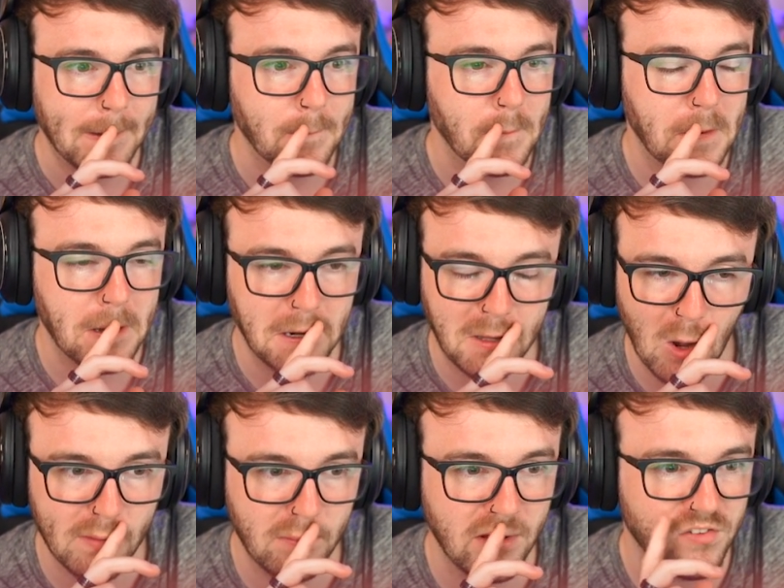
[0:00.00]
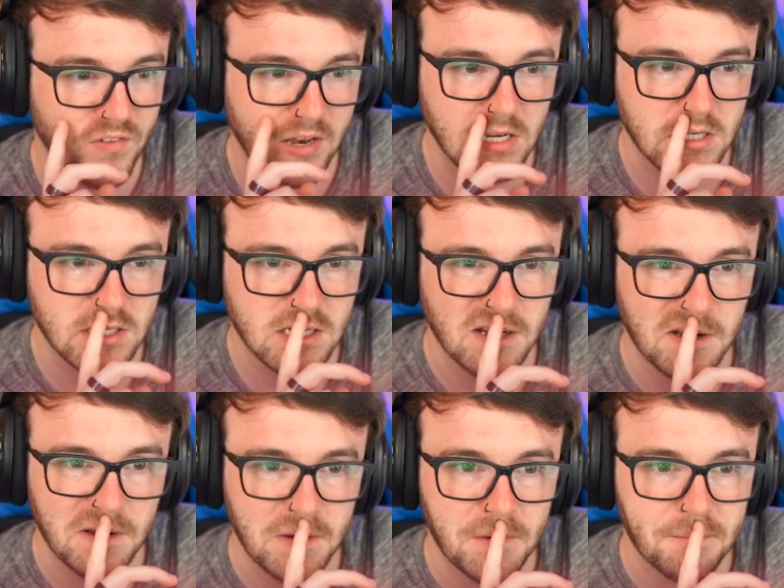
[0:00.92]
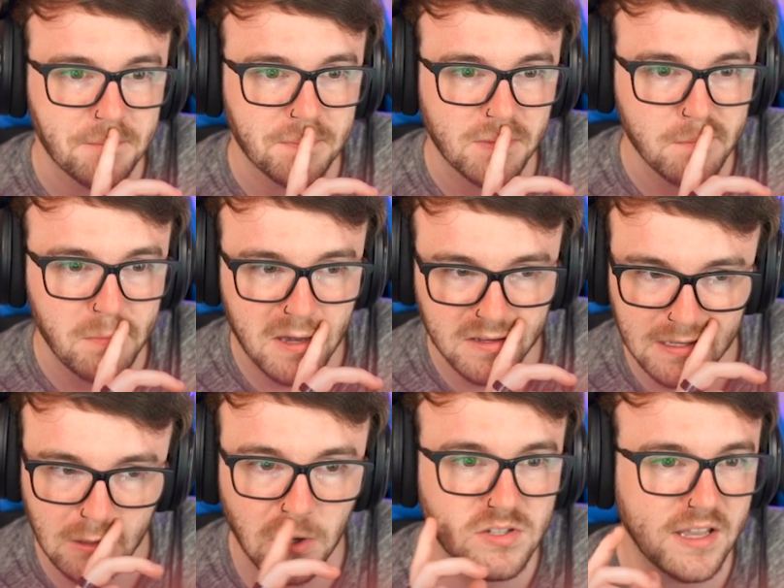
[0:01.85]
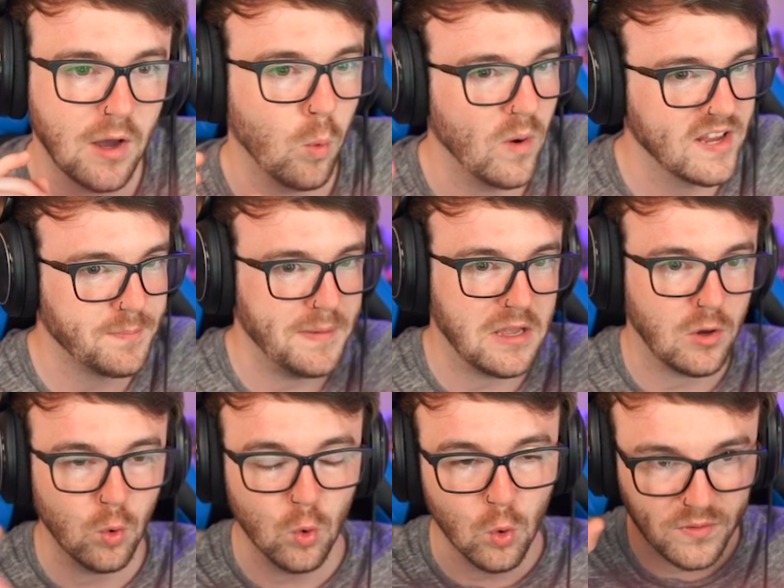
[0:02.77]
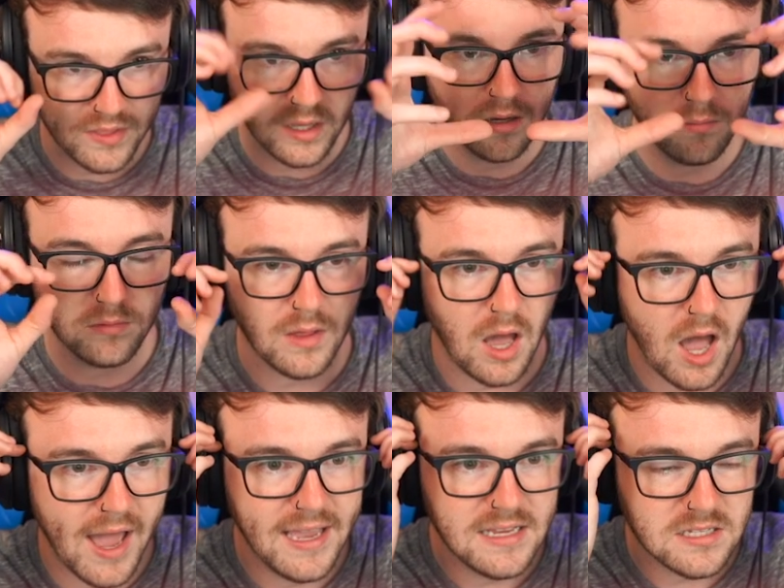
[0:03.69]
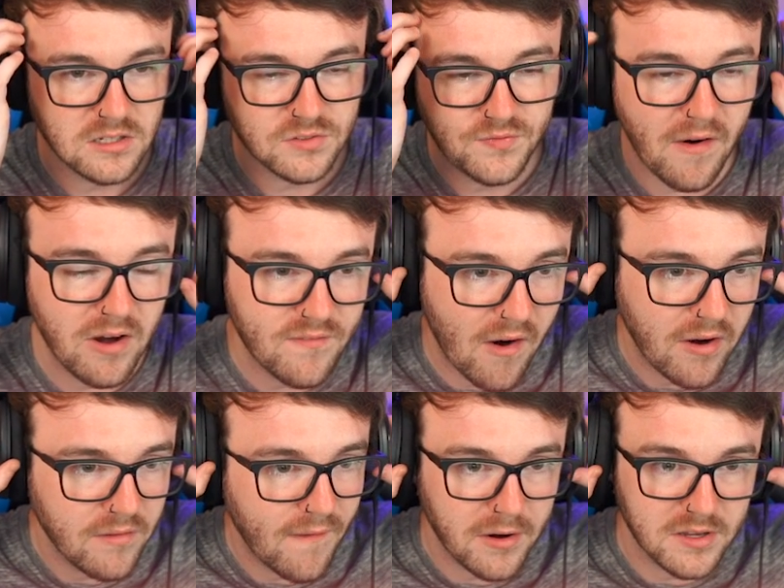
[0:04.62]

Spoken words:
were going to go with it when it's finished. because it looks like a wispy ghoul with the eyes, and it's very, very, very,